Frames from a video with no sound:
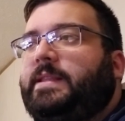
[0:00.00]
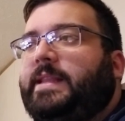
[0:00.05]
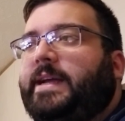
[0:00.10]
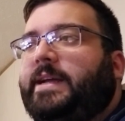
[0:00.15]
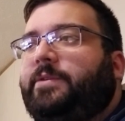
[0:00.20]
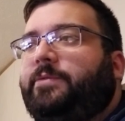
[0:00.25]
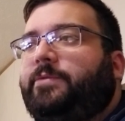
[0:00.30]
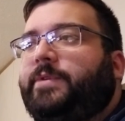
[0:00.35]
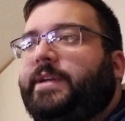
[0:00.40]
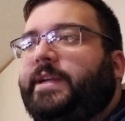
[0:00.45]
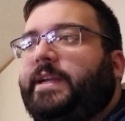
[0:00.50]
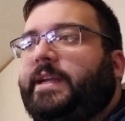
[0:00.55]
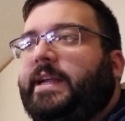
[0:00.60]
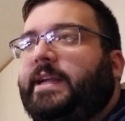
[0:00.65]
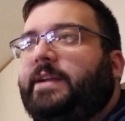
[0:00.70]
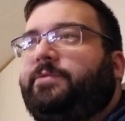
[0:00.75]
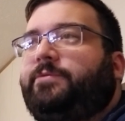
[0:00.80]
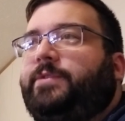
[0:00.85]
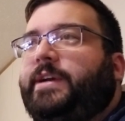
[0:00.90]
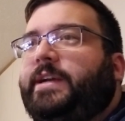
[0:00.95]
Not only
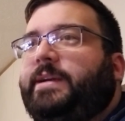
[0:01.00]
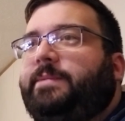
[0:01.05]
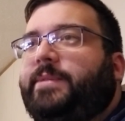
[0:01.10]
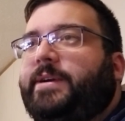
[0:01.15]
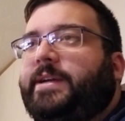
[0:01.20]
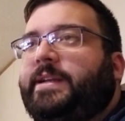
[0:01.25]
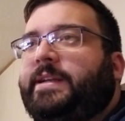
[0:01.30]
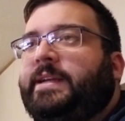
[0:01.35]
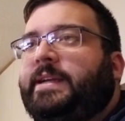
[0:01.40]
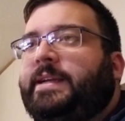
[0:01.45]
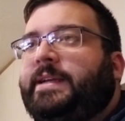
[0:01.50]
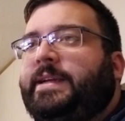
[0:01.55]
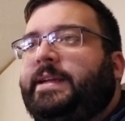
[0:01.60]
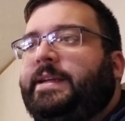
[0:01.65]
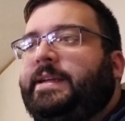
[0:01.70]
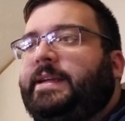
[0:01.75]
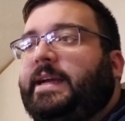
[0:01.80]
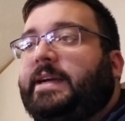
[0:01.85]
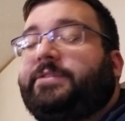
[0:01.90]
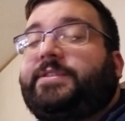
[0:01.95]
in ring, but
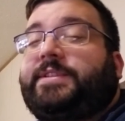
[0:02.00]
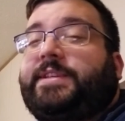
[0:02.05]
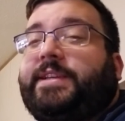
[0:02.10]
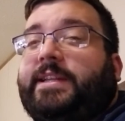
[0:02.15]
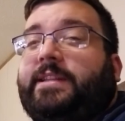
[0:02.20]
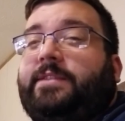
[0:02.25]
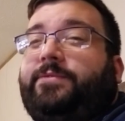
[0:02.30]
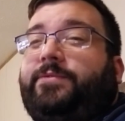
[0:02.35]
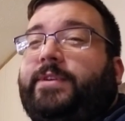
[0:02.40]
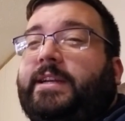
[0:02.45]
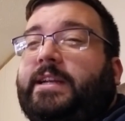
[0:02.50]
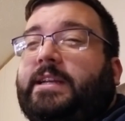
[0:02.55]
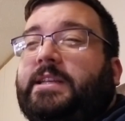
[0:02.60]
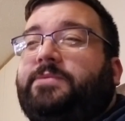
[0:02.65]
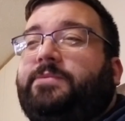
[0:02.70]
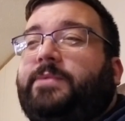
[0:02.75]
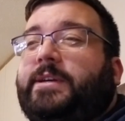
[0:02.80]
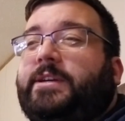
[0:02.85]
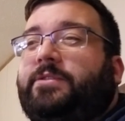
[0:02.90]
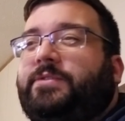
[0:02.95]
outside of the ring
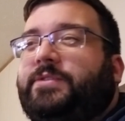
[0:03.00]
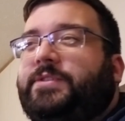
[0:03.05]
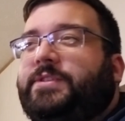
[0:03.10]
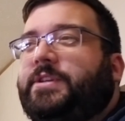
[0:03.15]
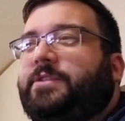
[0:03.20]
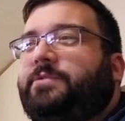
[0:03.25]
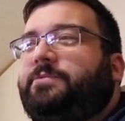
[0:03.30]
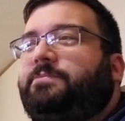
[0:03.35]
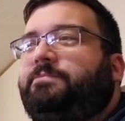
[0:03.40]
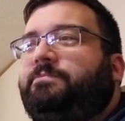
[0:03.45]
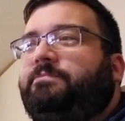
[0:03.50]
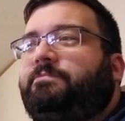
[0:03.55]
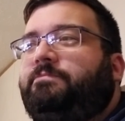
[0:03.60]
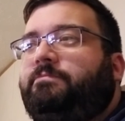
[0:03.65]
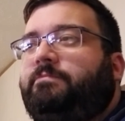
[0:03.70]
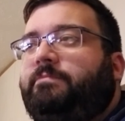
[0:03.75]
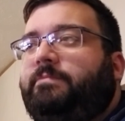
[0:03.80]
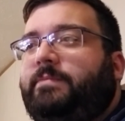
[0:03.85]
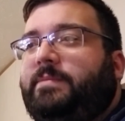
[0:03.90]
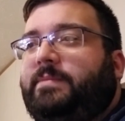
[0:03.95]
as well. So,
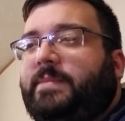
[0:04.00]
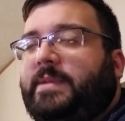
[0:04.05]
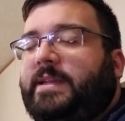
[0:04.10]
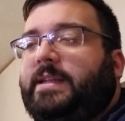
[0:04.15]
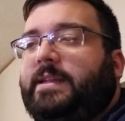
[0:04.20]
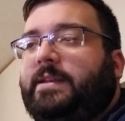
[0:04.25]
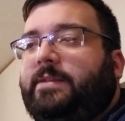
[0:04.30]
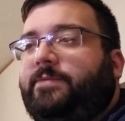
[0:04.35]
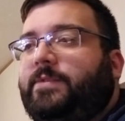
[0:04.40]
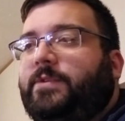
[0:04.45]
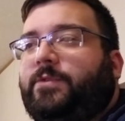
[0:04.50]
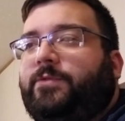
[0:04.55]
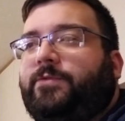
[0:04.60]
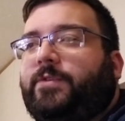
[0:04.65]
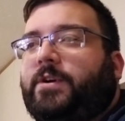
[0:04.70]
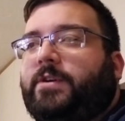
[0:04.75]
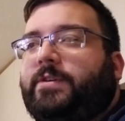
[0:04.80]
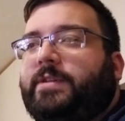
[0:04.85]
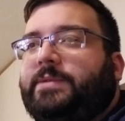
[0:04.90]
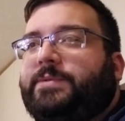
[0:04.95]

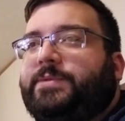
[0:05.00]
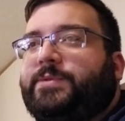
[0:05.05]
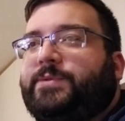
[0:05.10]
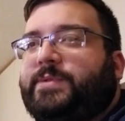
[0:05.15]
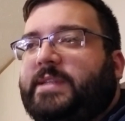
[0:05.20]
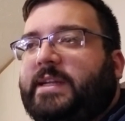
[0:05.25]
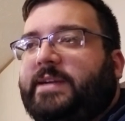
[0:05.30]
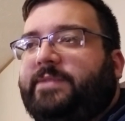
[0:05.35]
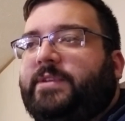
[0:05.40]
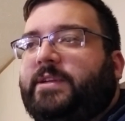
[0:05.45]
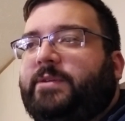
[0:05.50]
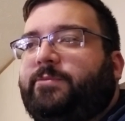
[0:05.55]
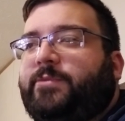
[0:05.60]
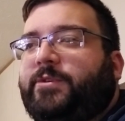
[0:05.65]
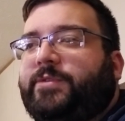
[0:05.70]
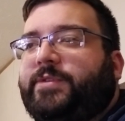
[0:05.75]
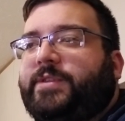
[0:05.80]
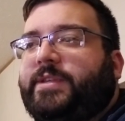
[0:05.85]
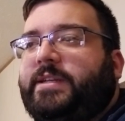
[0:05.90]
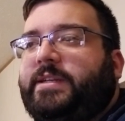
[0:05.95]
overall, it was definitely
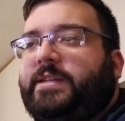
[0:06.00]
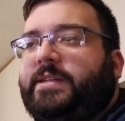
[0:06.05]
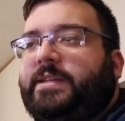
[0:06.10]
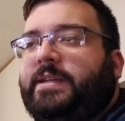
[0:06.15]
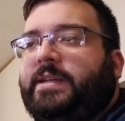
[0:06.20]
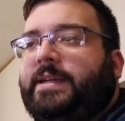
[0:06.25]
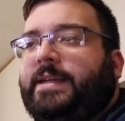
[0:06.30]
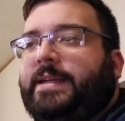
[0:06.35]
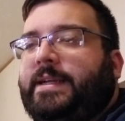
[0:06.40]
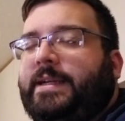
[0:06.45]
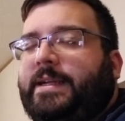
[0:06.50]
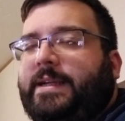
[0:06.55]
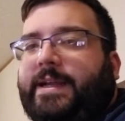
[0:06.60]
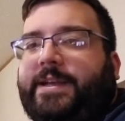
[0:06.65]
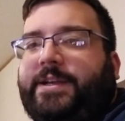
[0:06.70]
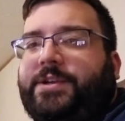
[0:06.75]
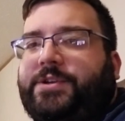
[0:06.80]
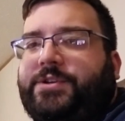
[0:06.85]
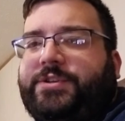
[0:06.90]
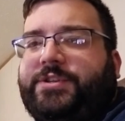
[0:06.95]
worth it,
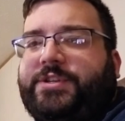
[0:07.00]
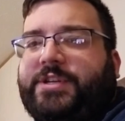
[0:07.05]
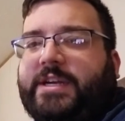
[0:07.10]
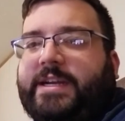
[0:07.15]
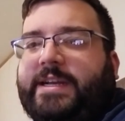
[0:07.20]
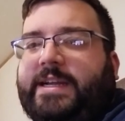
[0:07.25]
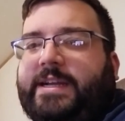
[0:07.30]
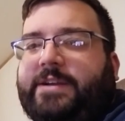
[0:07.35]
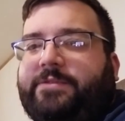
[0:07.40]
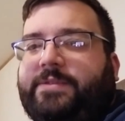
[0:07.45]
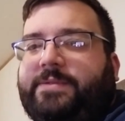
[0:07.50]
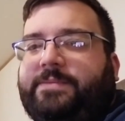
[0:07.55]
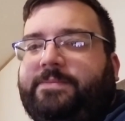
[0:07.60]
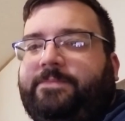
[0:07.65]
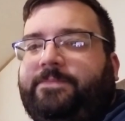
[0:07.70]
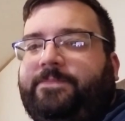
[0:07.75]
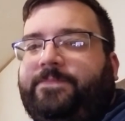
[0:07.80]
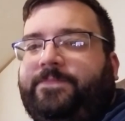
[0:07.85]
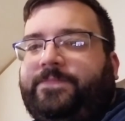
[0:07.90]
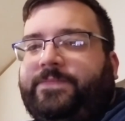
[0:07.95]
and you should check it out.
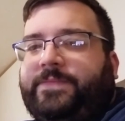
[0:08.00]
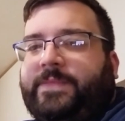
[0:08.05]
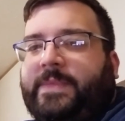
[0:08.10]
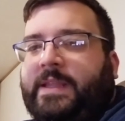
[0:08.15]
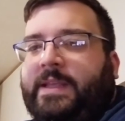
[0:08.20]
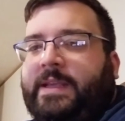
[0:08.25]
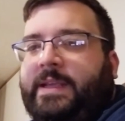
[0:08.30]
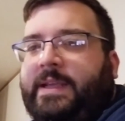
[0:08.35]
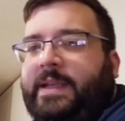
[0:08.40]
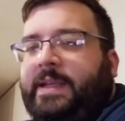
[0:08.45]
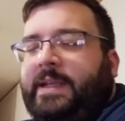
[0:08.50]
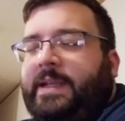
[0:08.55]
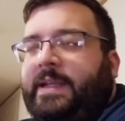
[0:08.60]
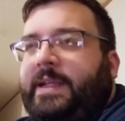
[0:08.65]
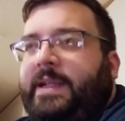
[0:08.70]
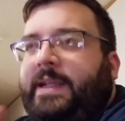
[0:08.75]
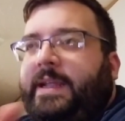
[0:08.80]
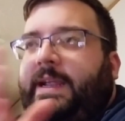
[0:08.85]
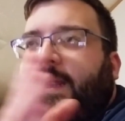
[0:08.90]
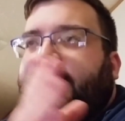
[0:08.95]

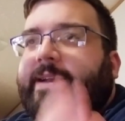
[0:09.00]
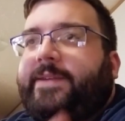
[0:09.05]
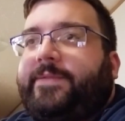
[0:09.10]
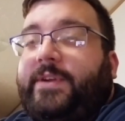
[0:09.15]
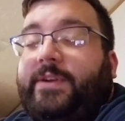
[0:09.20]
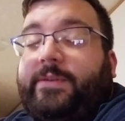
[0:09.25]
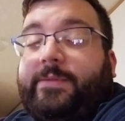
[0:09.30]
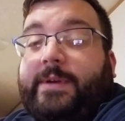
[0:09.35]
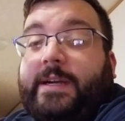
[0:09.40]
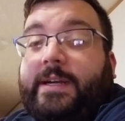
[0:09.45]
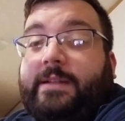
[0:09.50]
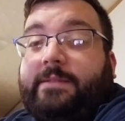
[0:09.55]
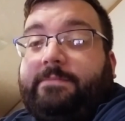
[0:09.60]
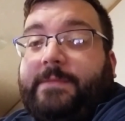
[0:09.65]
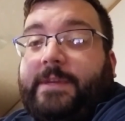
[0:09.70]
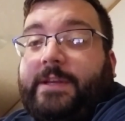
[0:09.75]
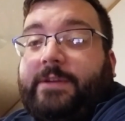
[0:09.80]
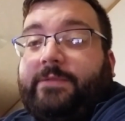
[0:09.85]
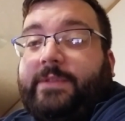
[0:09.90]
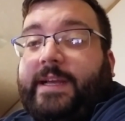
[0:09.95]
And if you
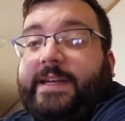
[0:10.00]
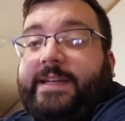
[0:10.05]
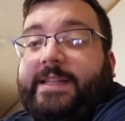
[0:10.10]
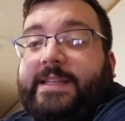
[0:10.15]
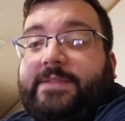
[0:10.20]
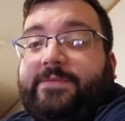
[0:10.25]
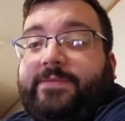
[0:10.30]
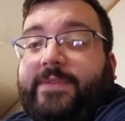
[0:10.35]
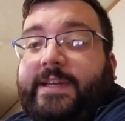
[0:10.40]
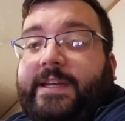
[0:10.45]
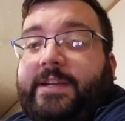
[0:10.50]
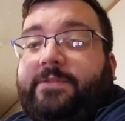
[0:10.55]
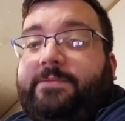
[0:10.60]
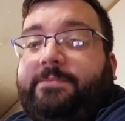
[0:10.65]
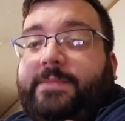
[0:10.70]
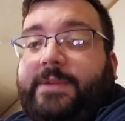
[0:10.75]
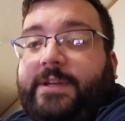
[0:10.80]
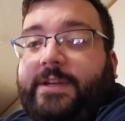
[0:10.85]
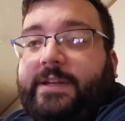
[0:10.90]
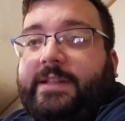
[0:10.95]
like this video,
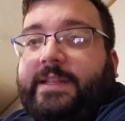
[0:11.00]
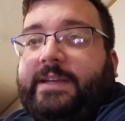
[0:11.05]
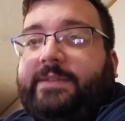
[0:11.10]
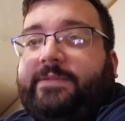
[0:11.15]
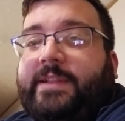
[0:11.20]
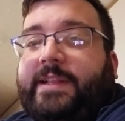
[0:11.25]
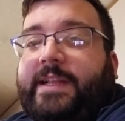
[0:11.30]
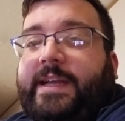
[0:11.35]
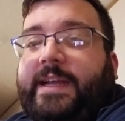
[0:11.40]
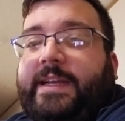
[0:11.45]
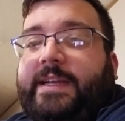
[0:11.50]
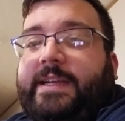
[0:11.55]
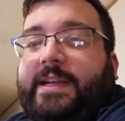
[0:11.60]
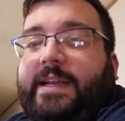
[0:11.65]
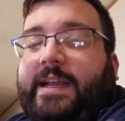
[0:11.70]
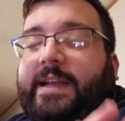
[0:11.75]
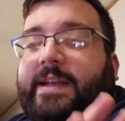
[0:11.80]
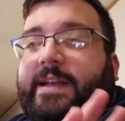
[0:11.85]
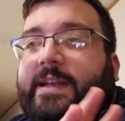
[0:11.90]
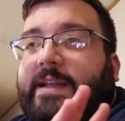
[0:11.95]
you can leave a like
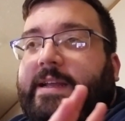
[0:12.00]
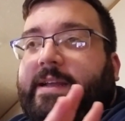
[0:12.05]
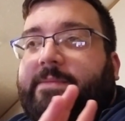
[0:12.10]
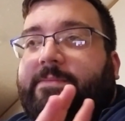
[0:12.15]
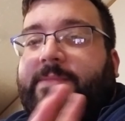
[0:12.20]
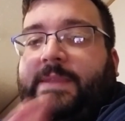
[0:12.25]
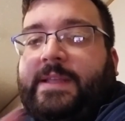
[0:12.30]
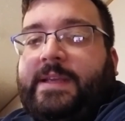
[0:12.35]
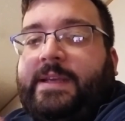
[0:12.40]
and